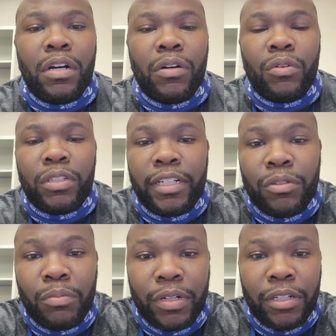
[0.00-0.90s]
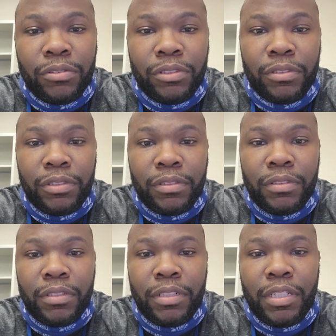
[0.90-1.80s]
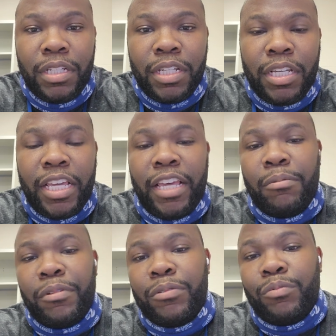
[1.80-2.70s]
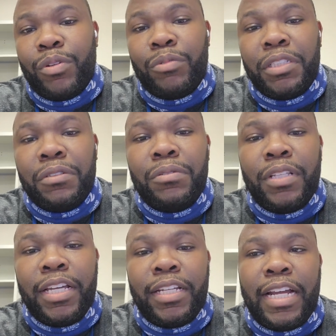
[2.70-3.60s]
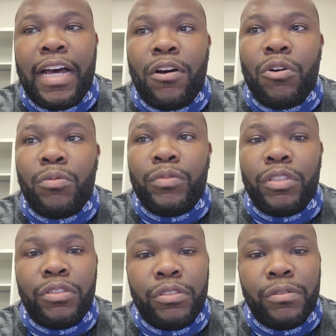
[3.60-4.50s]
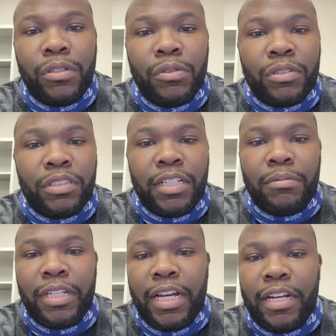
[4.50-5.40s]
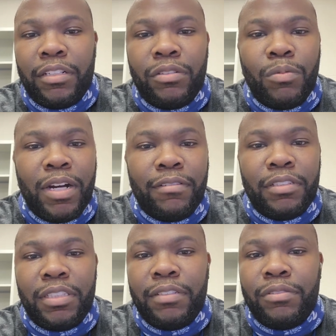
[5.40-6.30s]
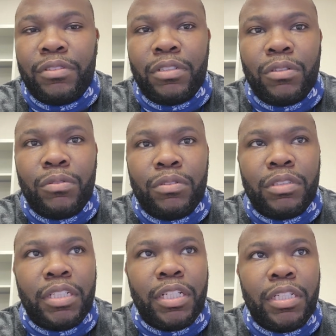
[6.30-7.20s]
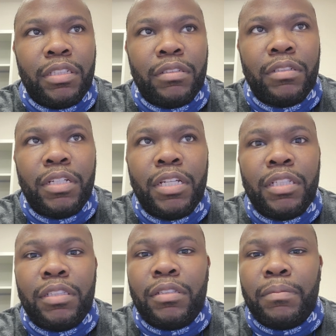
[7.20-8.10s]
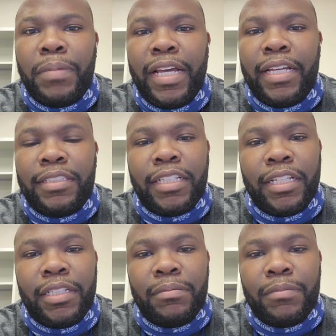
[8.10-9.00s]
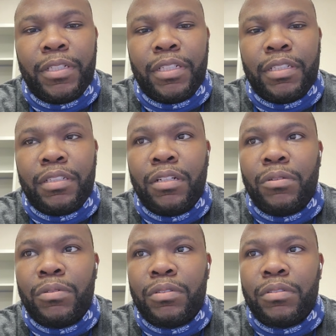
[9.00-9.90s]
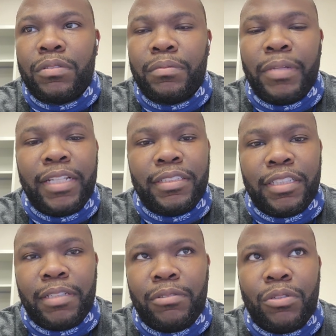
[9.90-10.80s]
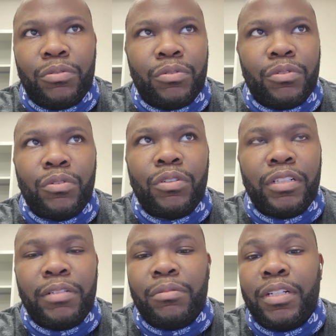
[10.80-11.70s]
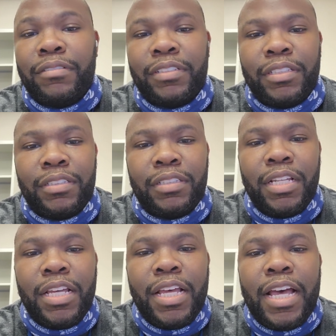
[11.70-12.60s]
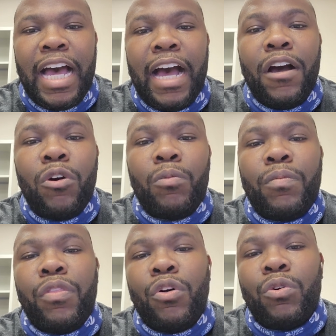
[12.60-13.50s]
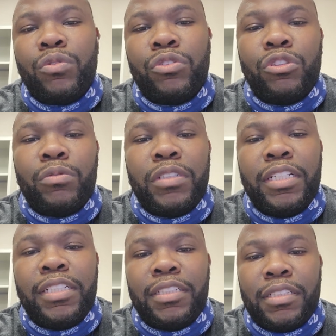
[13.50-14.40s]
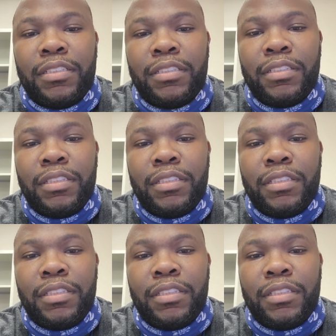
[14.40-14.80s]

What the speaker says: Orlando Brown Jr. And when we do that, I hope the two coaches that we hired, the wide receivers coach and the passing game coach or coordinator, whatever he is, I hope those two additions